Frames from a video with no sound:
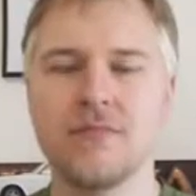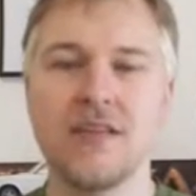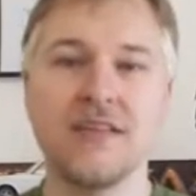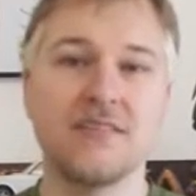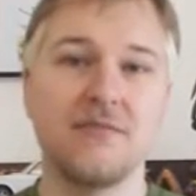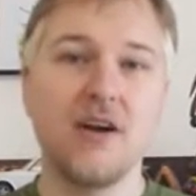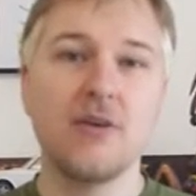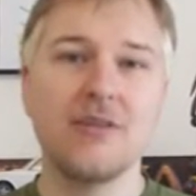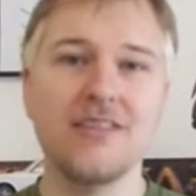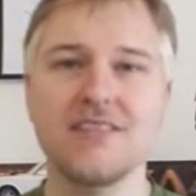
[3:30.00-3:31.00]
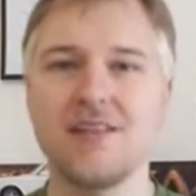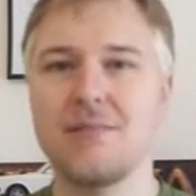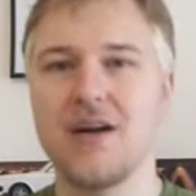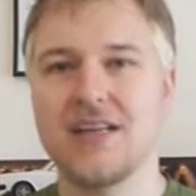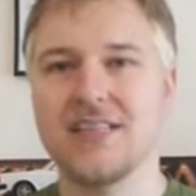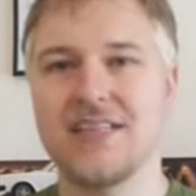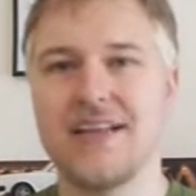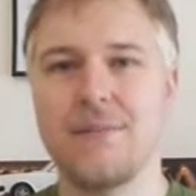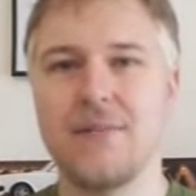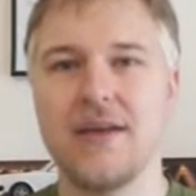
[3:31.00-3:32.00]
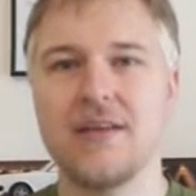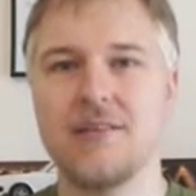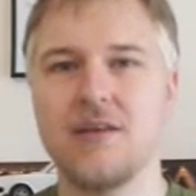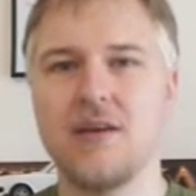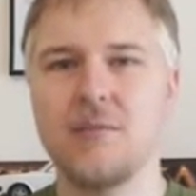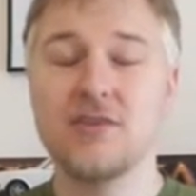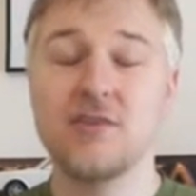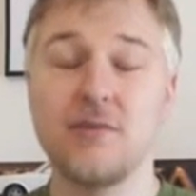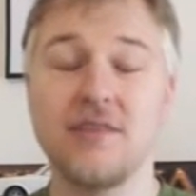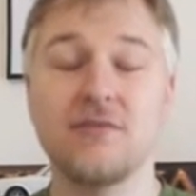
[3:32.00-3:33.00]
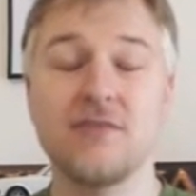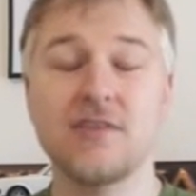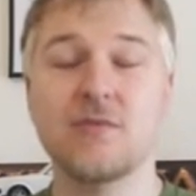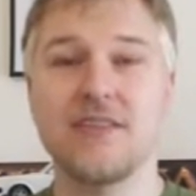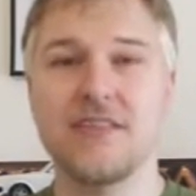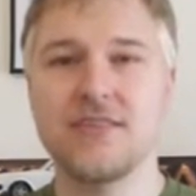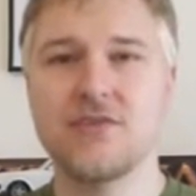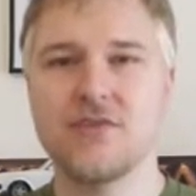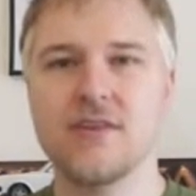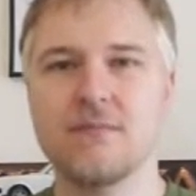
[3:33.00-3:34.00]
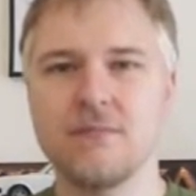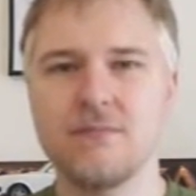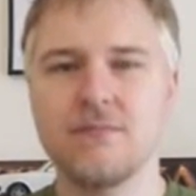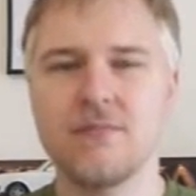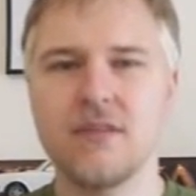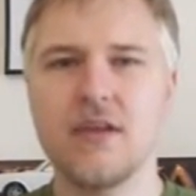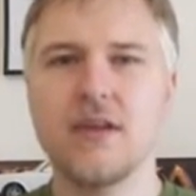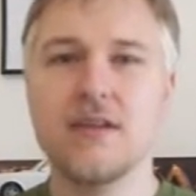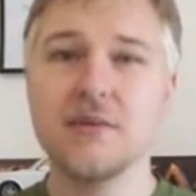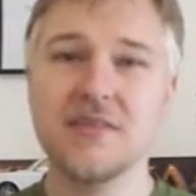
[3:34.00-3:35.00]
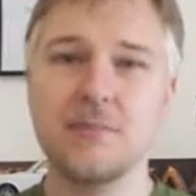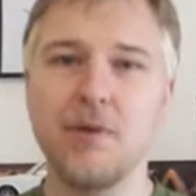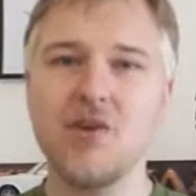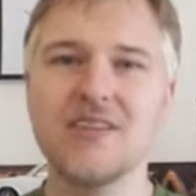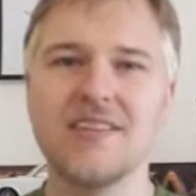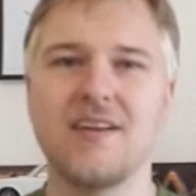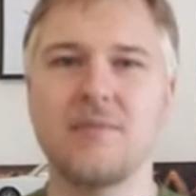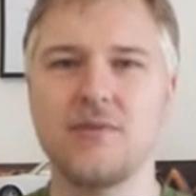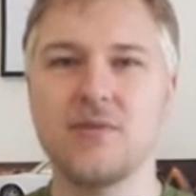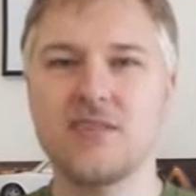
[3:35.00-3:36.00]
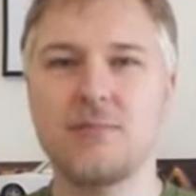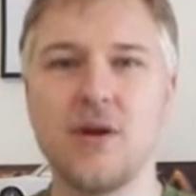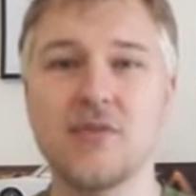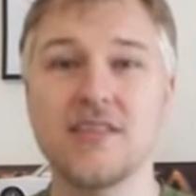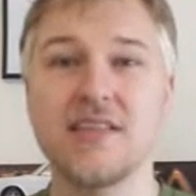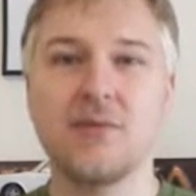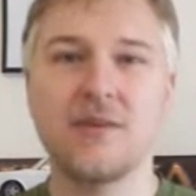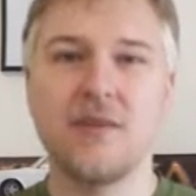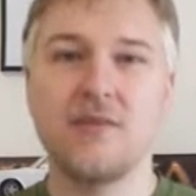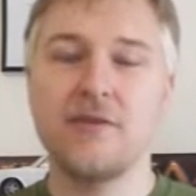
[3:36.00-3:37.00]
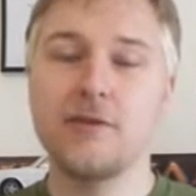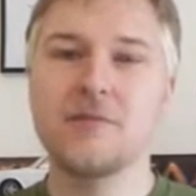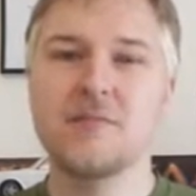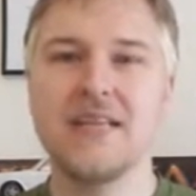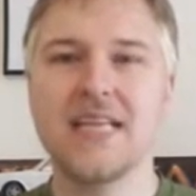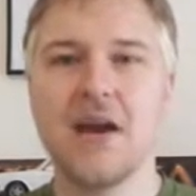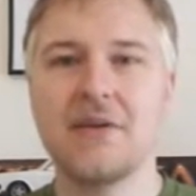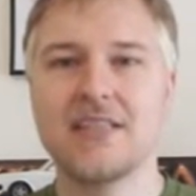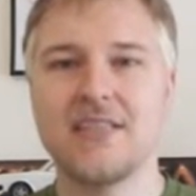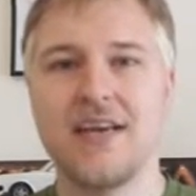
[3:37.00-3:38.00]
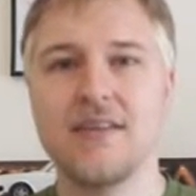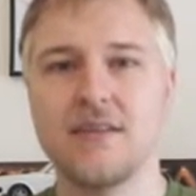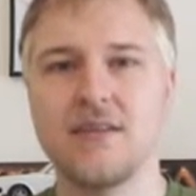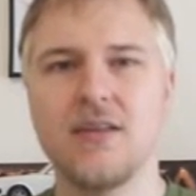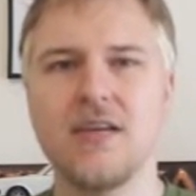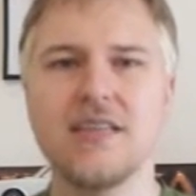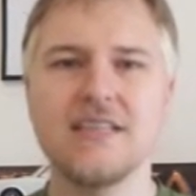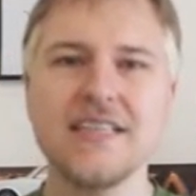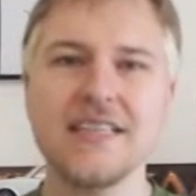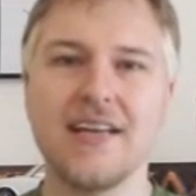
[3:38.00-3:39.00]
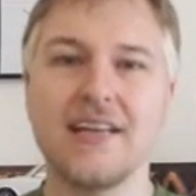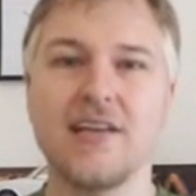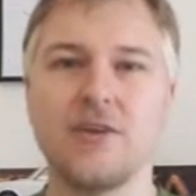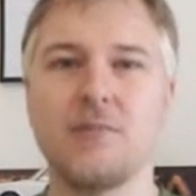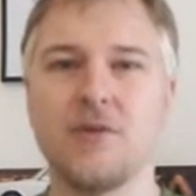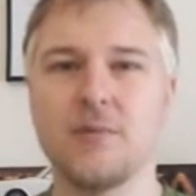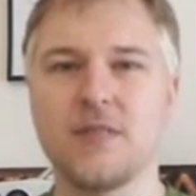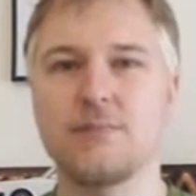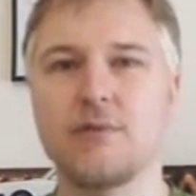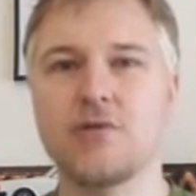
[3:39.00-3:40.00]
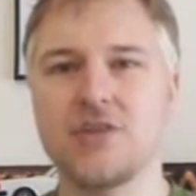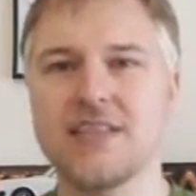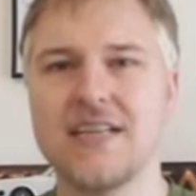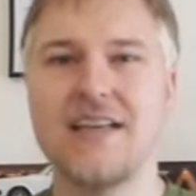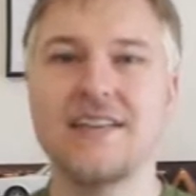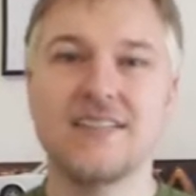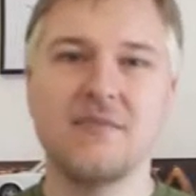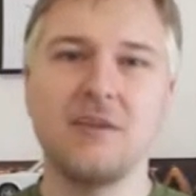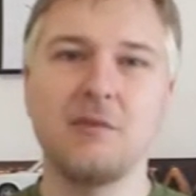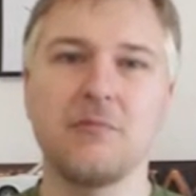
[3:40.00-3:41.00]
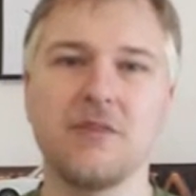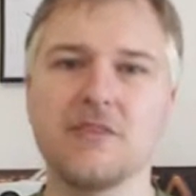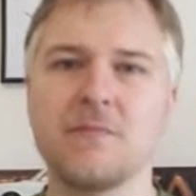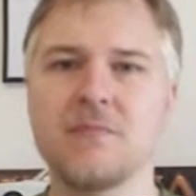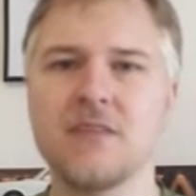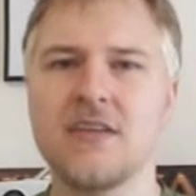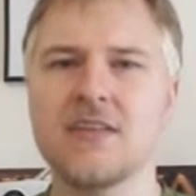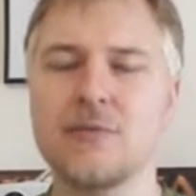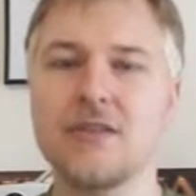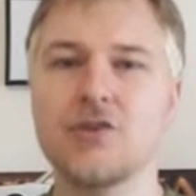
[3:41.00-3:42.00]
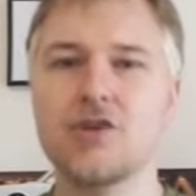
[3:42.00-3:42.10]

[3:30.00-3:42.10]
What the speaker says: In its viral internet marketing campaign, possibly the first one in history. There was a blog set up that was supposedly run by the film's main character, Heather, detailing her eponymous project and its development, as well as